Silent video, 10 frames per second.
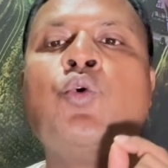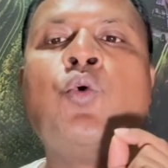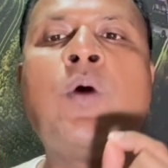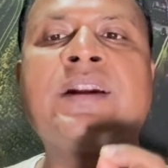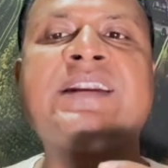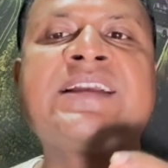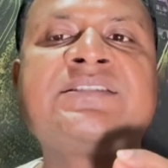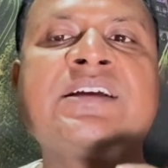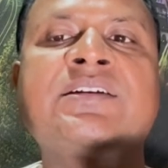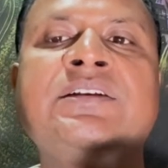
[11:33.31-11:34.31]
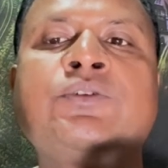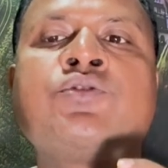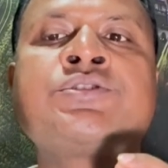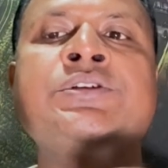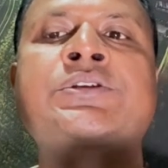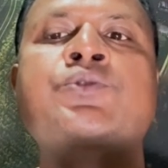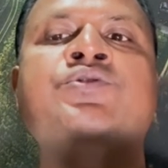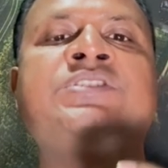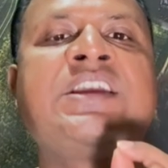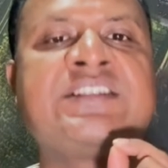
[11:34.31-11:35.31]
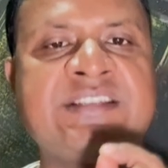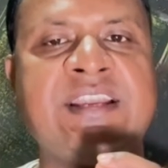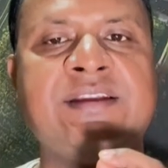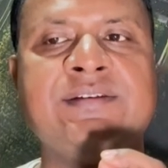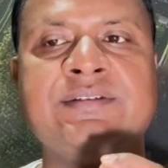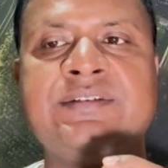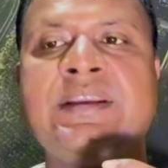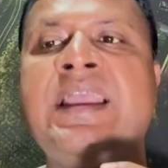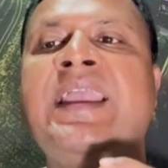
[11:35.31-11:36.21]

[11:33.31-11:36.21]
What exactly constitutes a change?